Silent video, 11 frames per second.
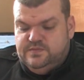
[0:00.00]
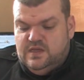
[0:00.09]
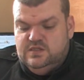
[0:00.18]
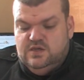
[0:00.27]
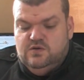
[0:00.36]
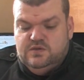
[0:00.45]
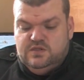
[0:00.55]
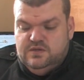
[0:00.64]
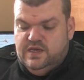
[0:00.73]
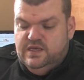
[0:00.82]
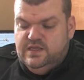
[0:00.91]
So
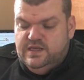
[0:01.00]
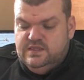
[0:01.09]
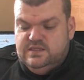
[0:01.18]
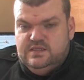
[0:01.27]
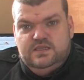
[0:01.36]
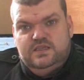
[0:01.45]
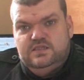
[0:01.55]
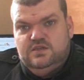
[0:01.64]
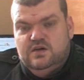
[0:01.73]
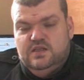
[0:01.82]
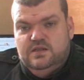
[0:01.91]
today let's
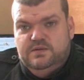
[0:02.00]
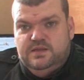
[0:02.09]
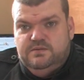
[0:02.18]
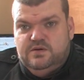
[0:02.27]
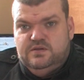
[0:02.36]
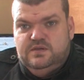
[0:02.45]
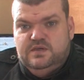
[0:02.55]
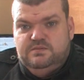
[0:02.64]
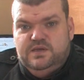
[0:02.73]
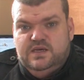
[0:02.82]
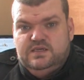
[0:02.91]
talk a little bit about
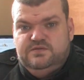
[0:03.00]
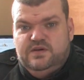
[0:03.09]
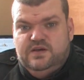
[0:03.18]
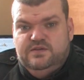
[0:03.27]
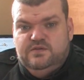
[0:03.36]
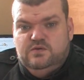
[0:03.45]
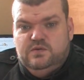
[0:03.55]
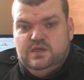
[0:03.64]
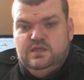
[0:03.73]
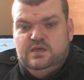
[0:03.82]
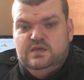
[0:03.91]

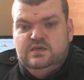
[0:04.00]
PX501.